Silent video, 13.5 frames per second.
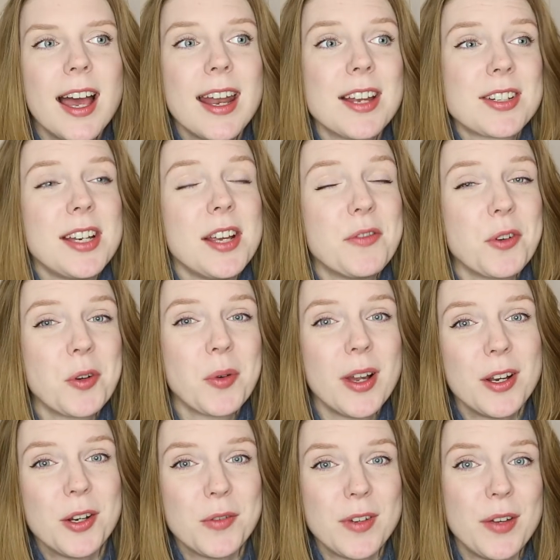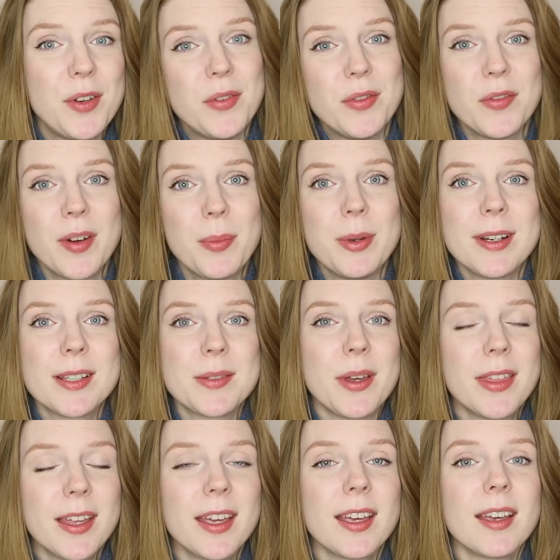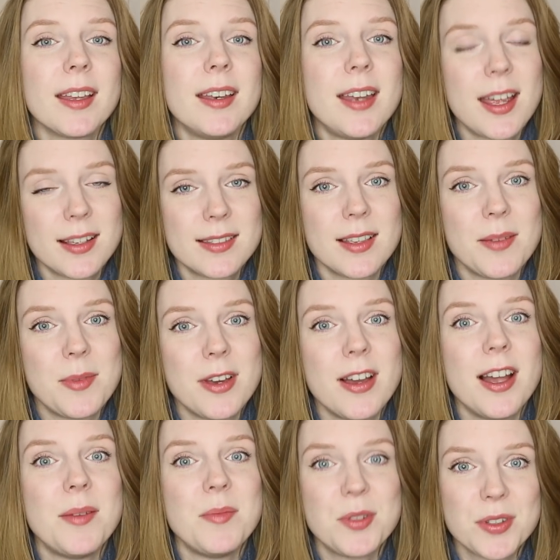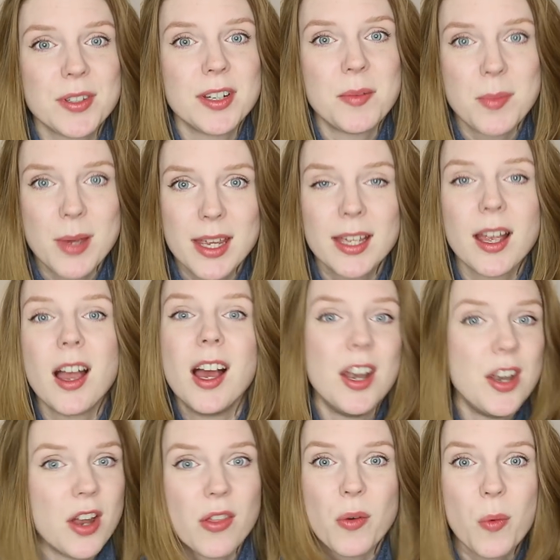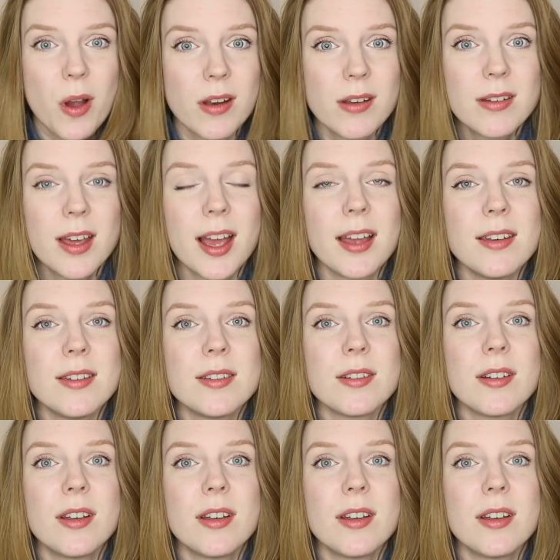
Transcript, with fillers: And actually, I've got quite a lot of leftover fabric, so I think next summer I'm just going to make another one and